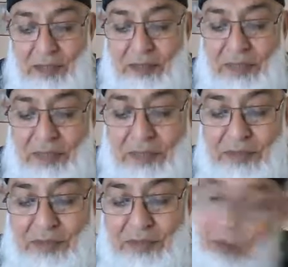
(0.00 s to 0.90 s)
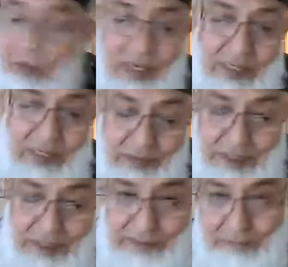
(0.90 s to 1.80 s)
feet of space. What does it
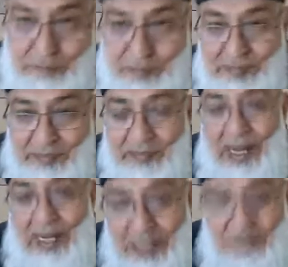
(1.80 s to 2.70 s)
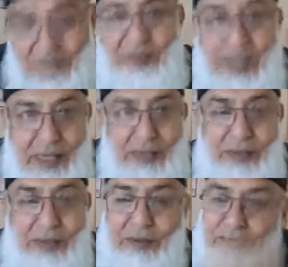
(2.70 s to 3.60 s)
mean? That if in a
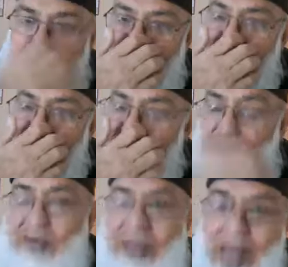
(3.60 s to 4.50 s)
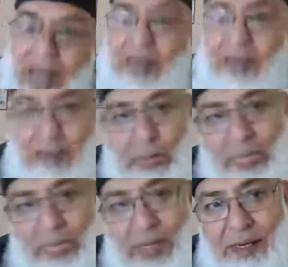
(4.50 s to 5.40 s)
room, if 10
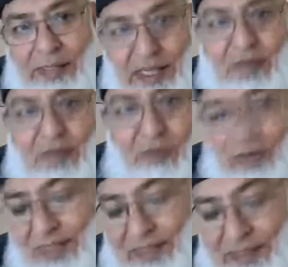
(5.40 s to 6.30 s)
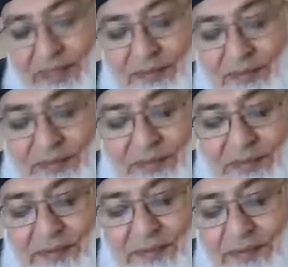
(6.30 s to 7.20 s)
workers,
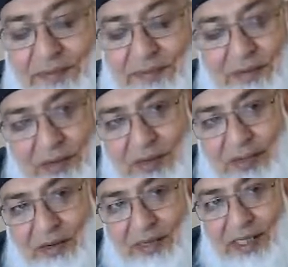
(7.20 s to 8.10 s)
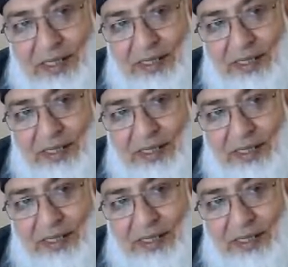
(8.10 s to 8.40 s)
okay,